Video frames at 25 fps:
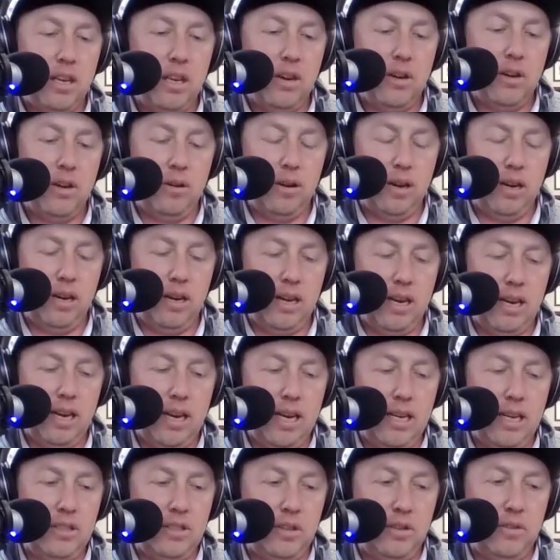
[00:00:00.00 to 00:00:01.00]

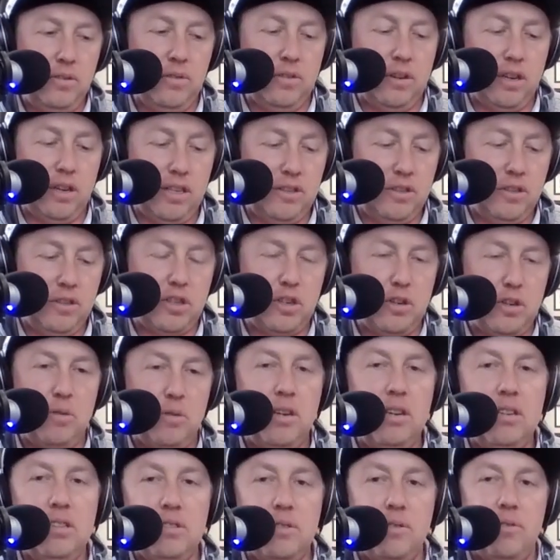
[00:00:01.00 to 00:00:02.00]
as your
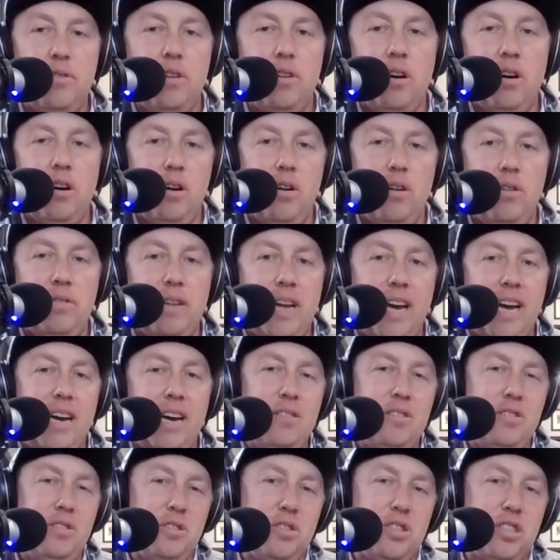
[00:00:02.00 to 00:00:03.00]
career has evolved,
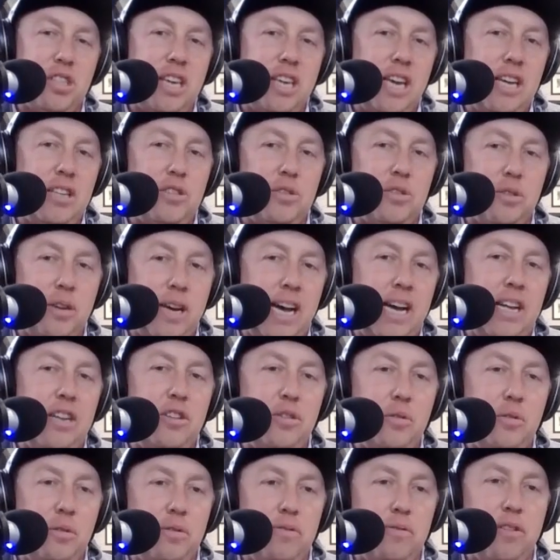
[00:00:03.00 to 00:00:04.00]
how has your schedule had
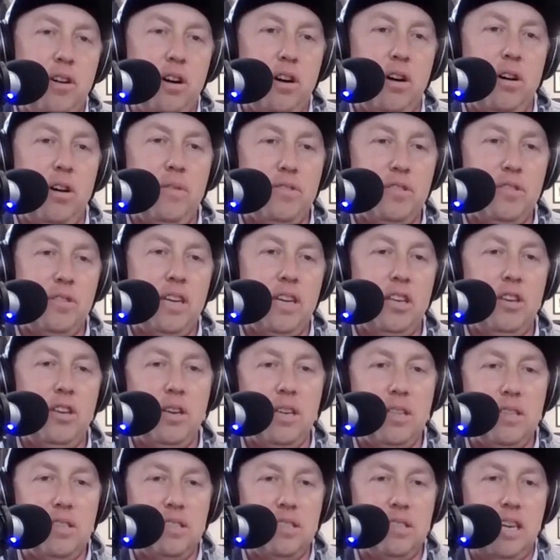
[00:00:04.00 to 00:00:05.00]
to evolve so that you
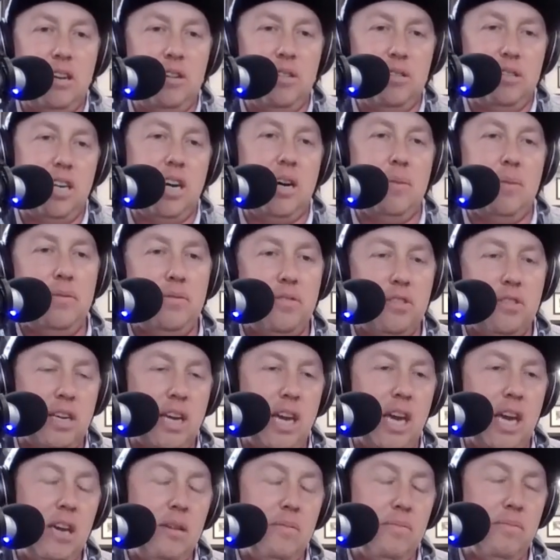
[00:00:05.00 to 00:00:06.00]
can stay on top of your
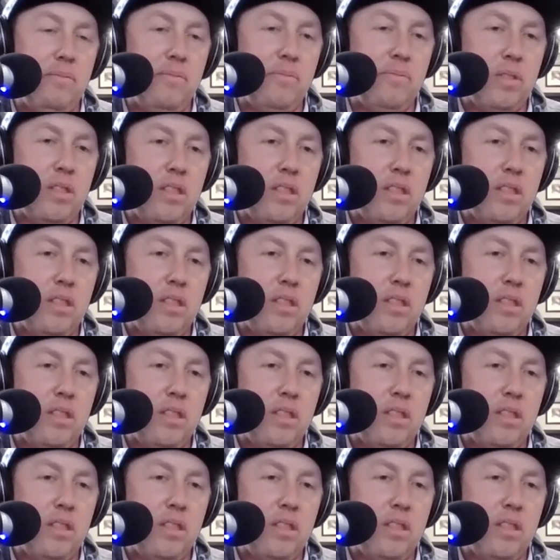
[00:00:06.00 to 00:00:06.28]
game?